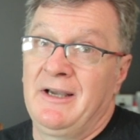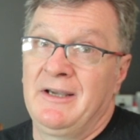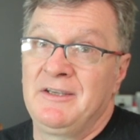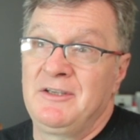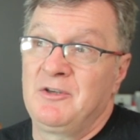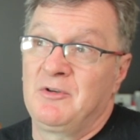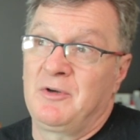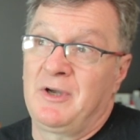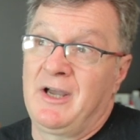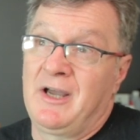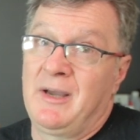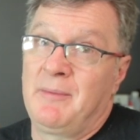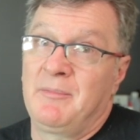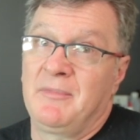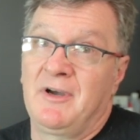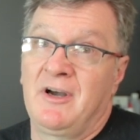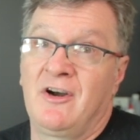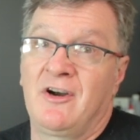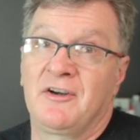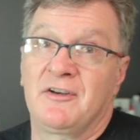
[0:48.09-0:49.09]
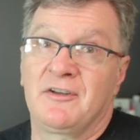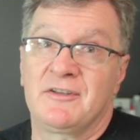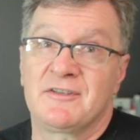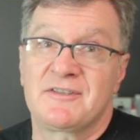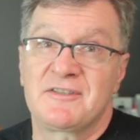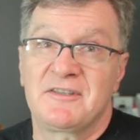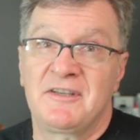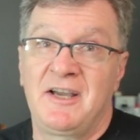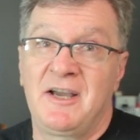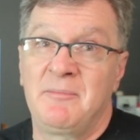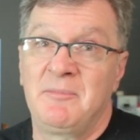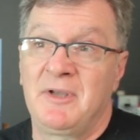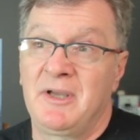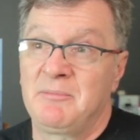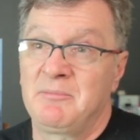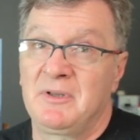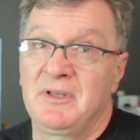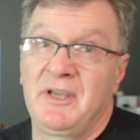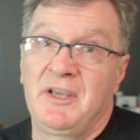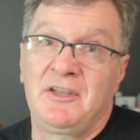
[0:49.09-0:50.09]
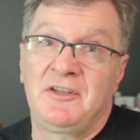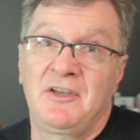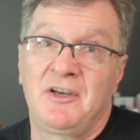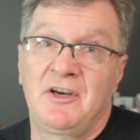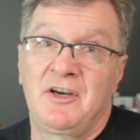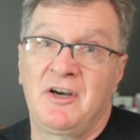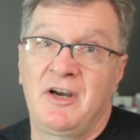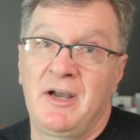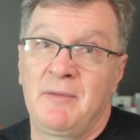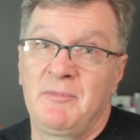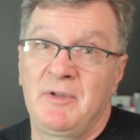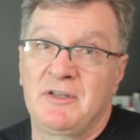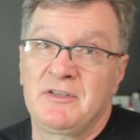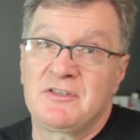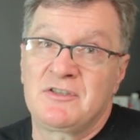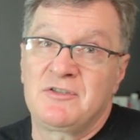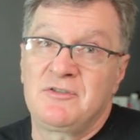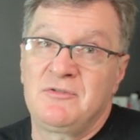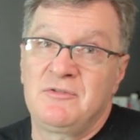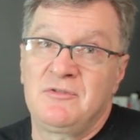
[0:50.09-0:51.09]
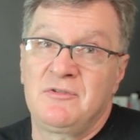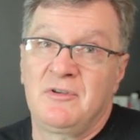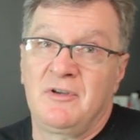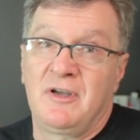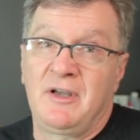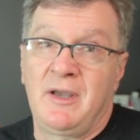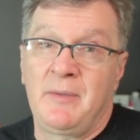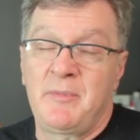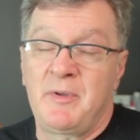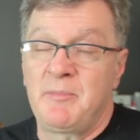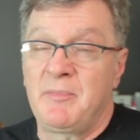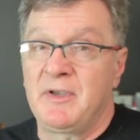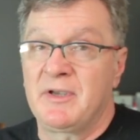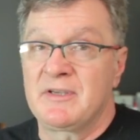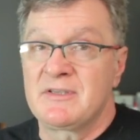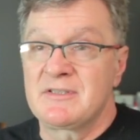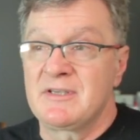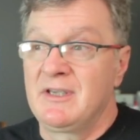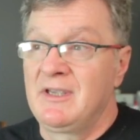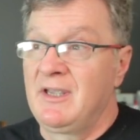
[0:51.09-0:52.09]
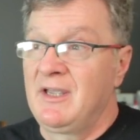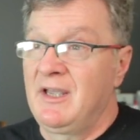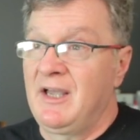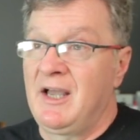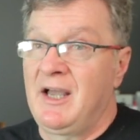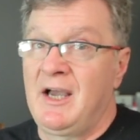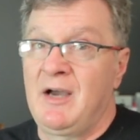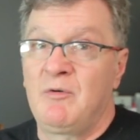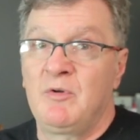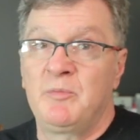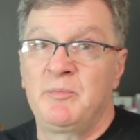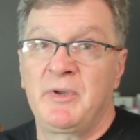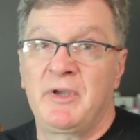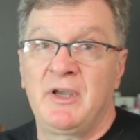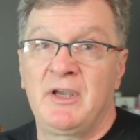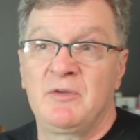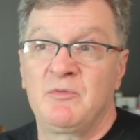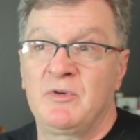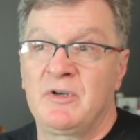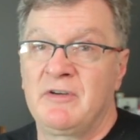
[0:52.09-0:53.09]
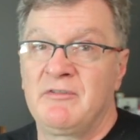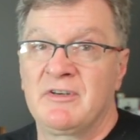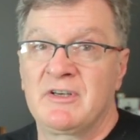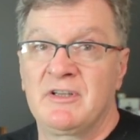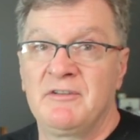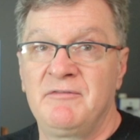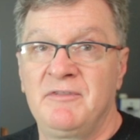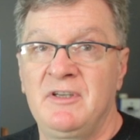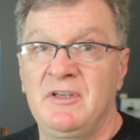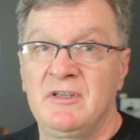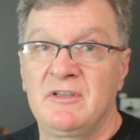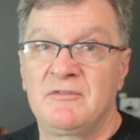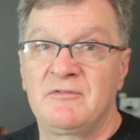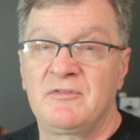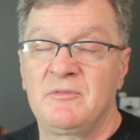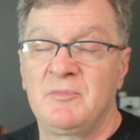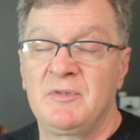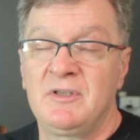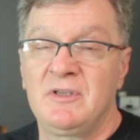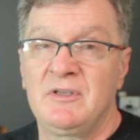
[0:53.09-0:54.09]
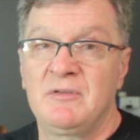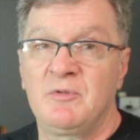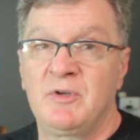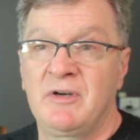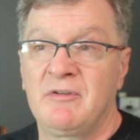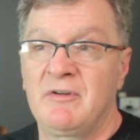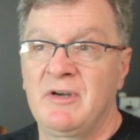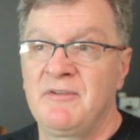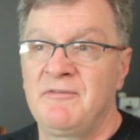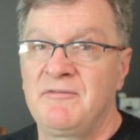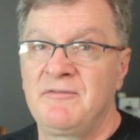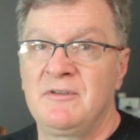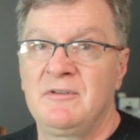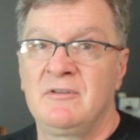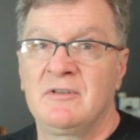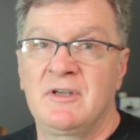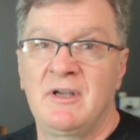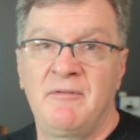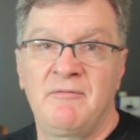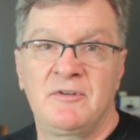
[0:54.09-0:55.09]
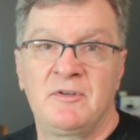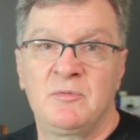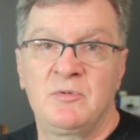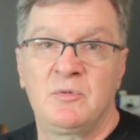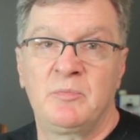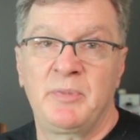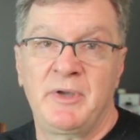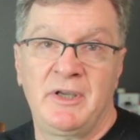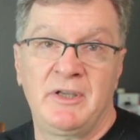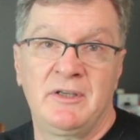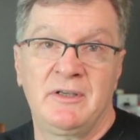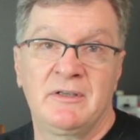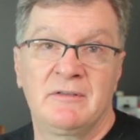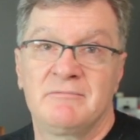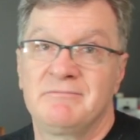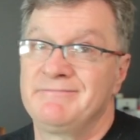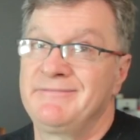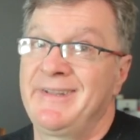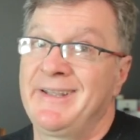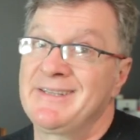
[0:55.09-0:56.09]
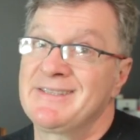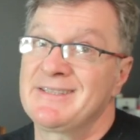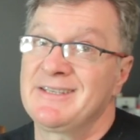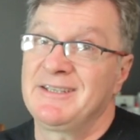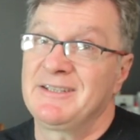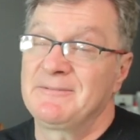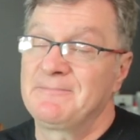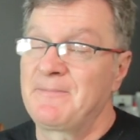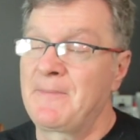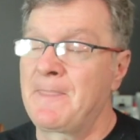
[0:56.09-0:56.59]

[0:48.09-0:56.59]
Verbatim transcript: You know, I'm artist, I'm not plein air, I'm not studio, I'm a mix. I will paint whatever convenient for me, whatever I feel comfortable painting, that's it.